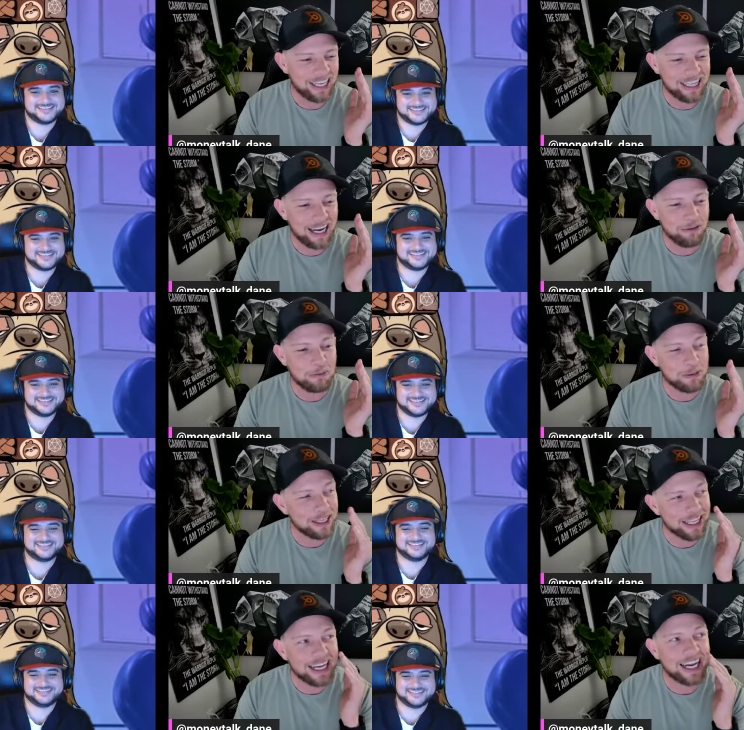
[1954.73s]
Speaker 1: and that would
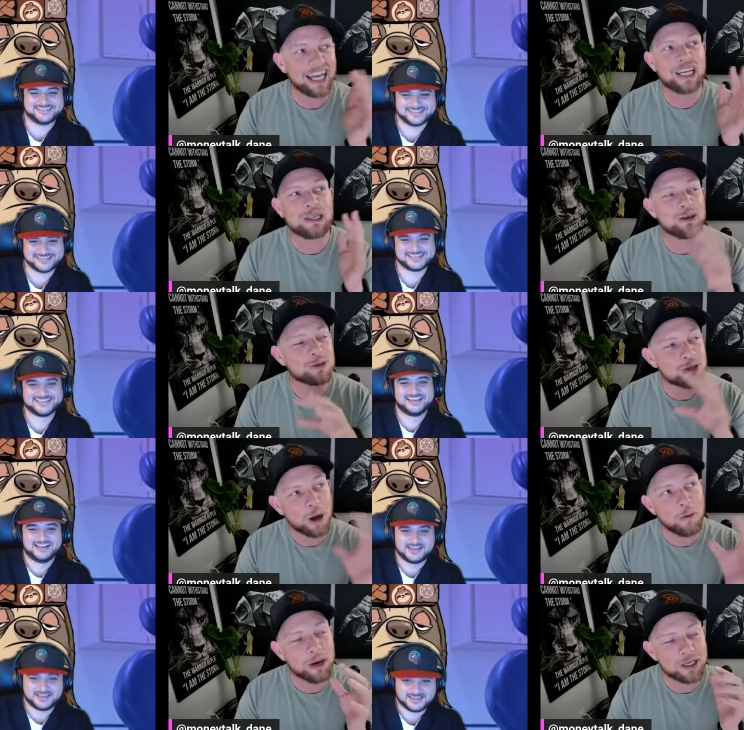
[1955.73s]
be like, I could do
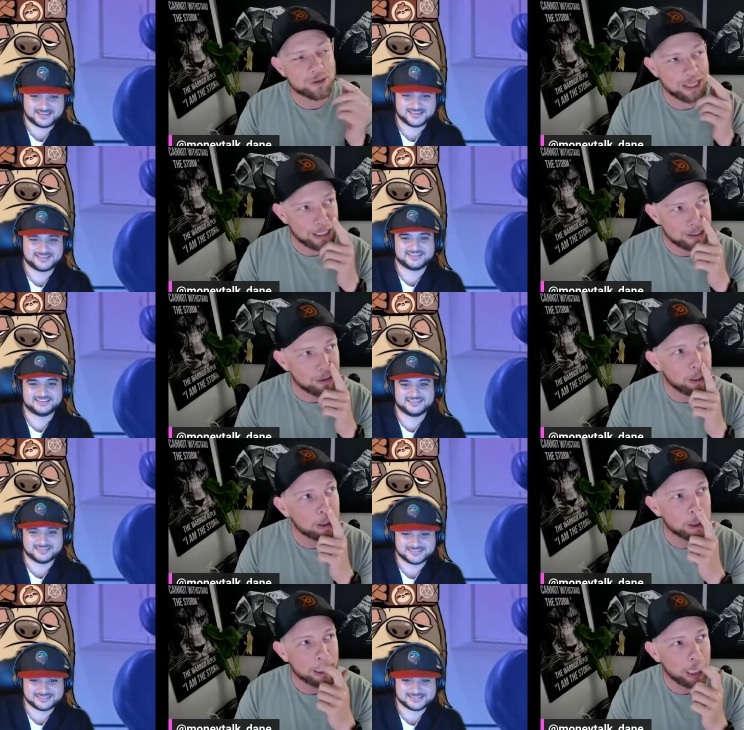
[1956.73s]
so much with that
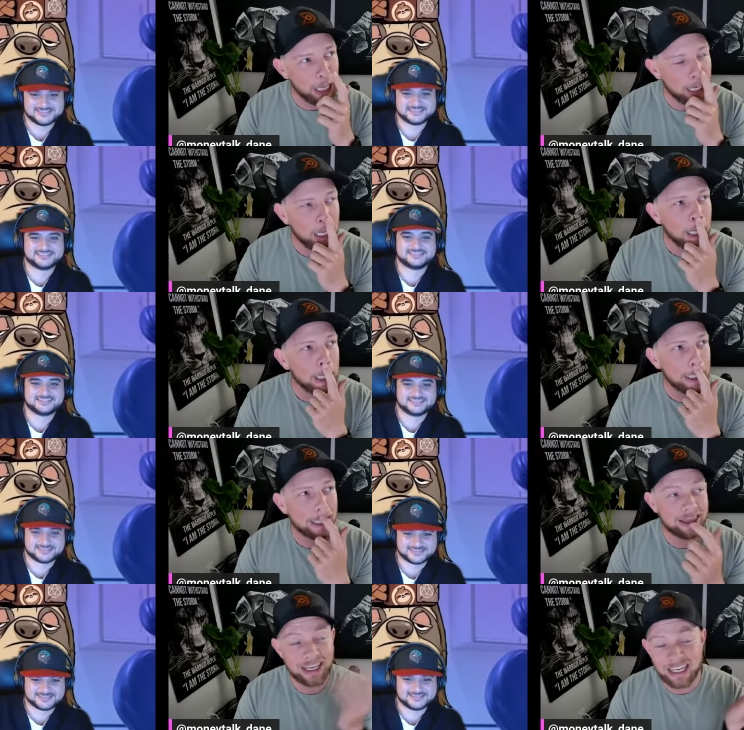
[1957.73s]
200K.
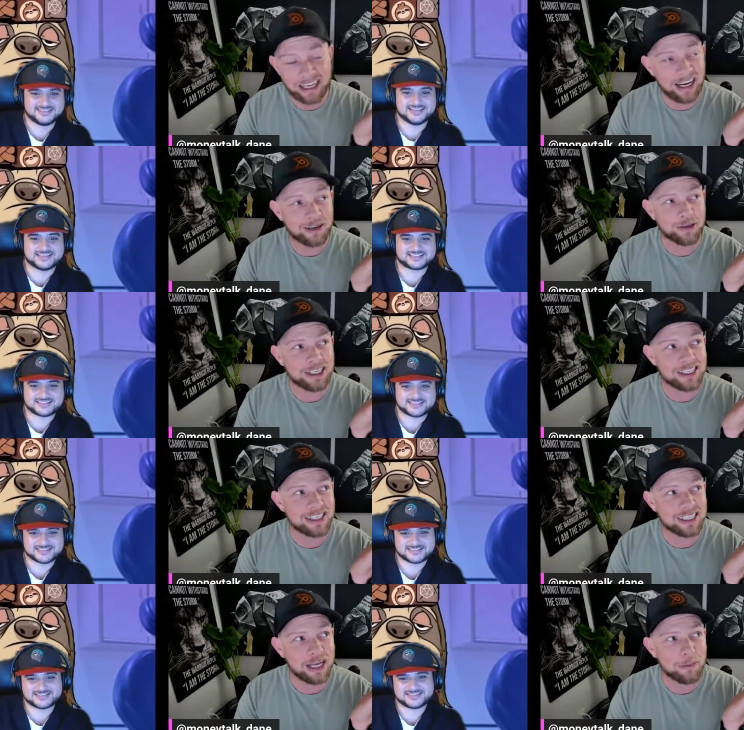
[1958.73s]
And thank yes. God
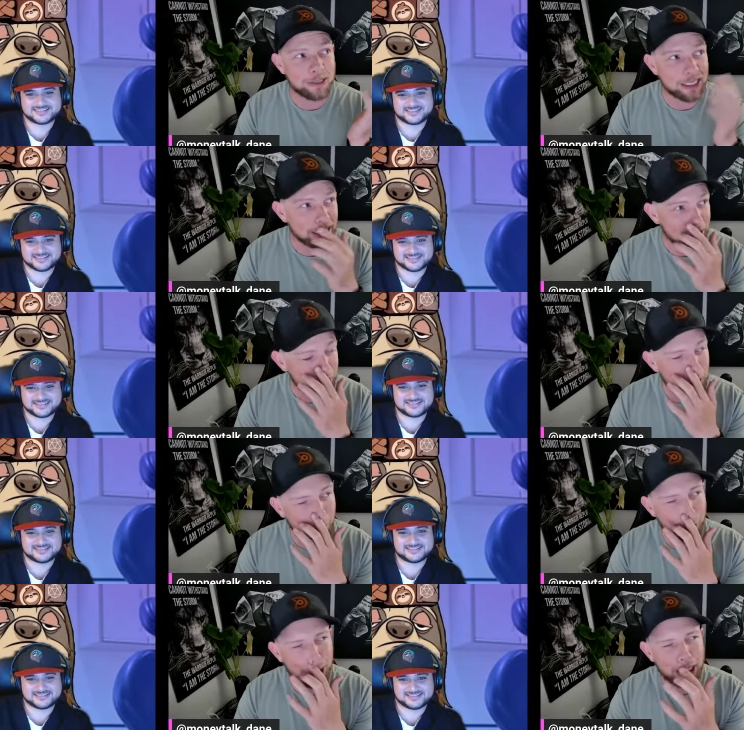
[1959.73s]
Reason stepped in. I think I put